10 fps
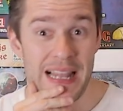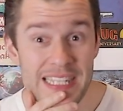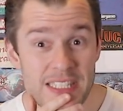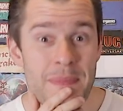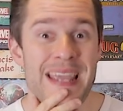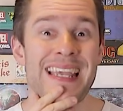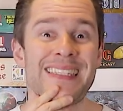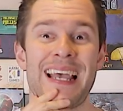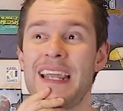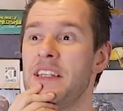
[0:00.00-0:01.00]
let's make it
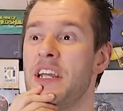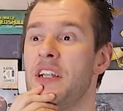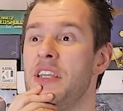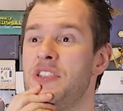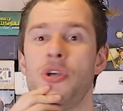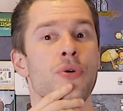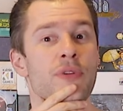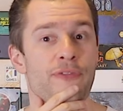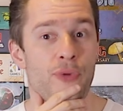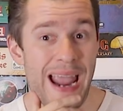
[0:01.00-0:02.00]
take nearly 2 to
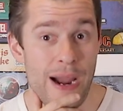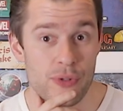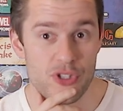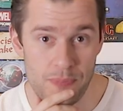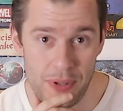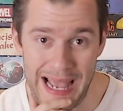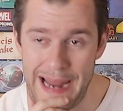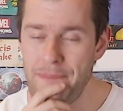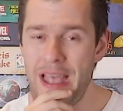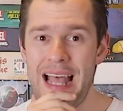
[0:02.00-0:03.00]
3 hours to play.